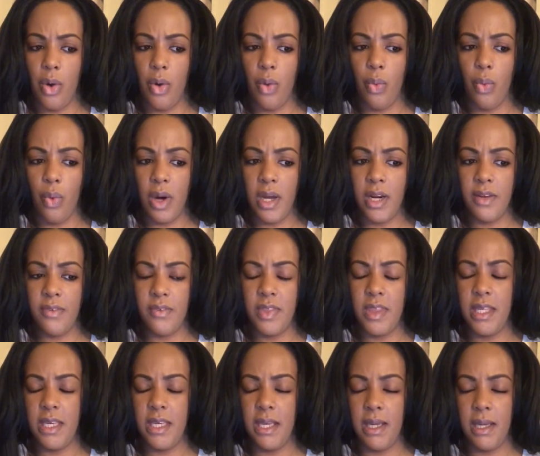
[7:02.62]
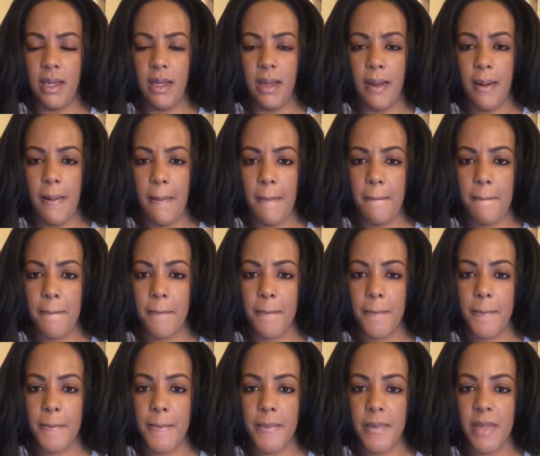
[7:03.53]
One of the
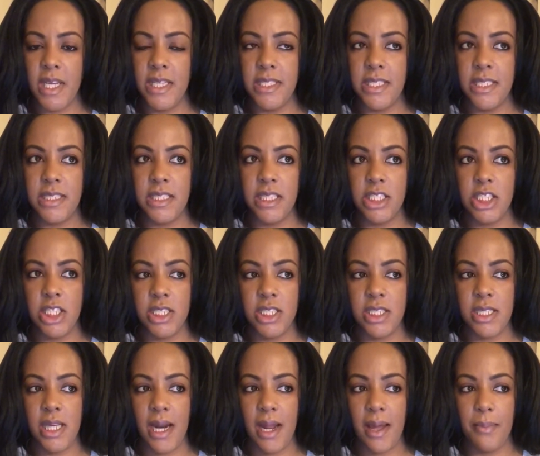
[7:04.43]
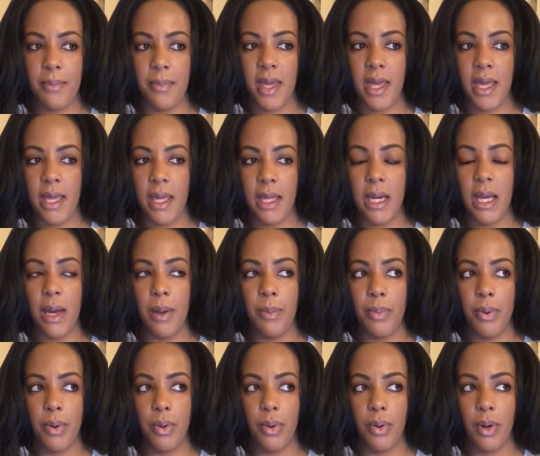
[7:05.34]
decisions that I made,
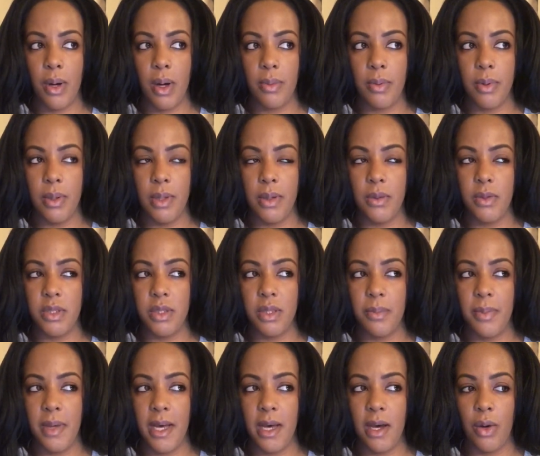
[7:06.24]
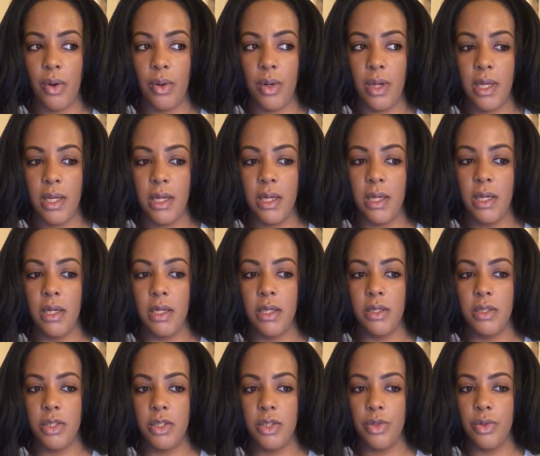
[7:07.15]
it was about
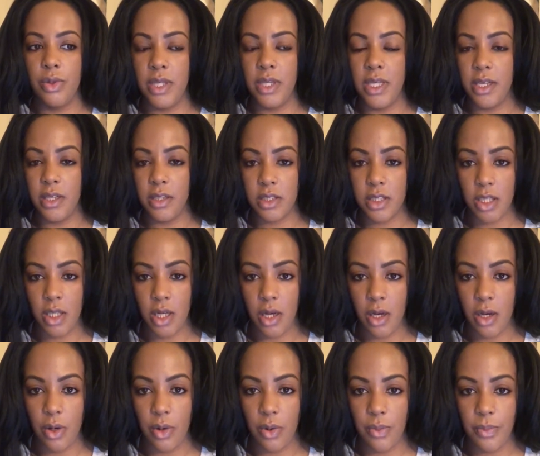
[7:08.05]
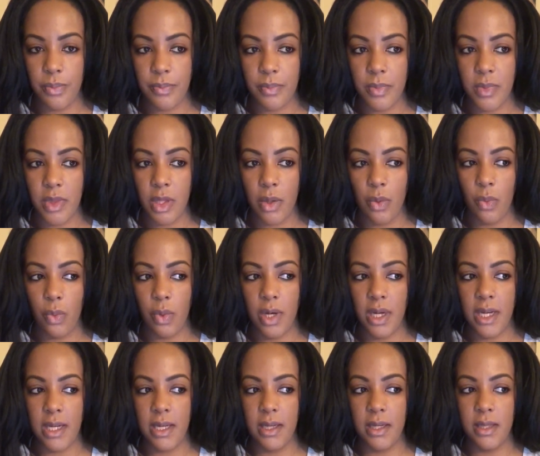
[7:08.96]
2 years ago,
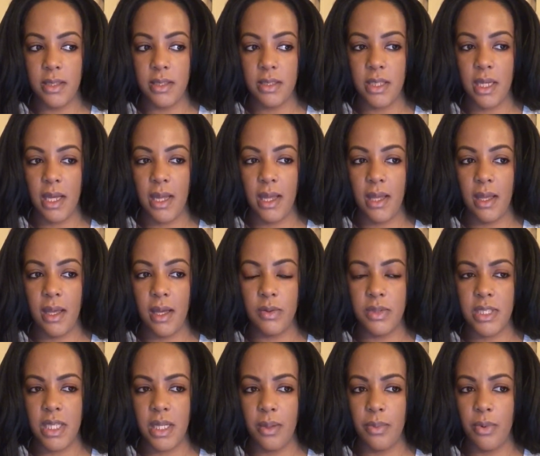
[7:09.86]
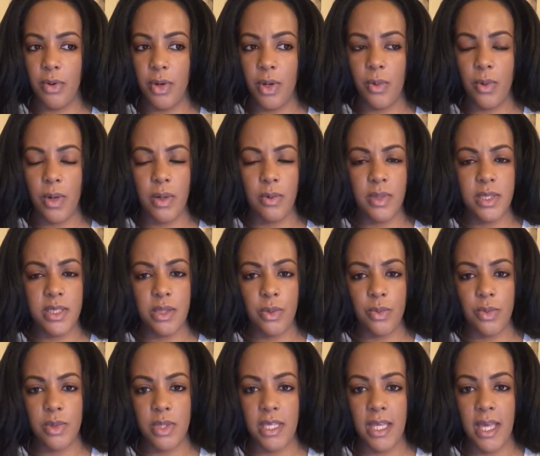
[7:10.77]
was I was at a point where I
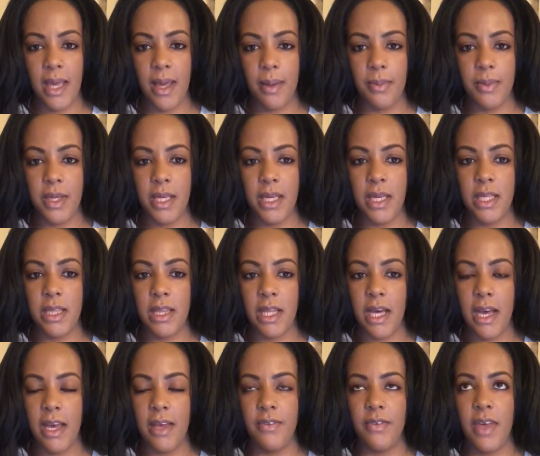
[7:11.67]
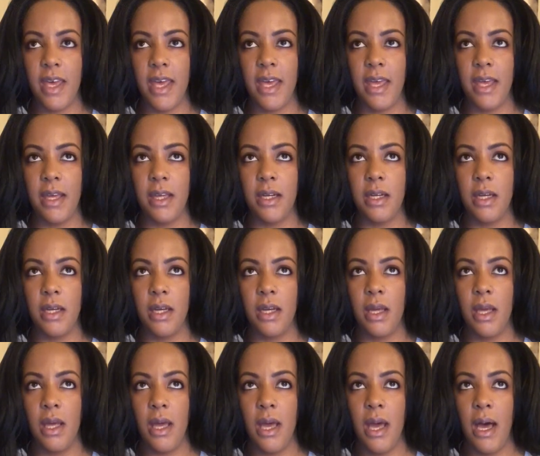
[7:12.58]
wasn't really happy in life, and
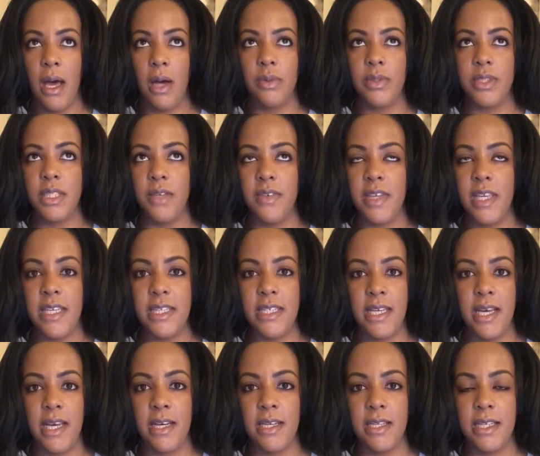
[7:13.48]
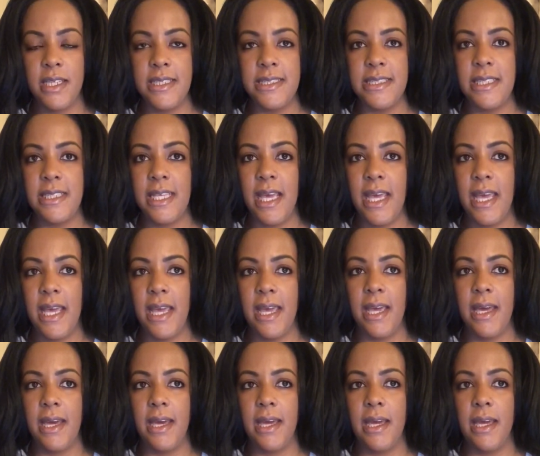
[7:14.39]
I was living in Dallas,
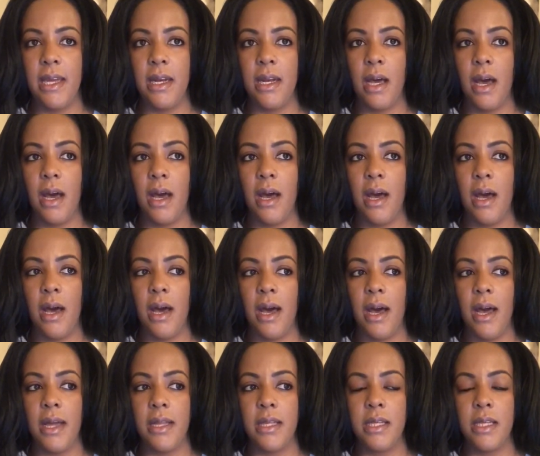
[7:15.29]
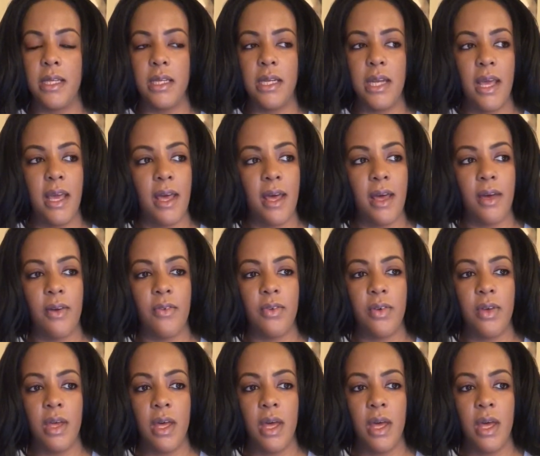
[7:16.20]
and I didn't have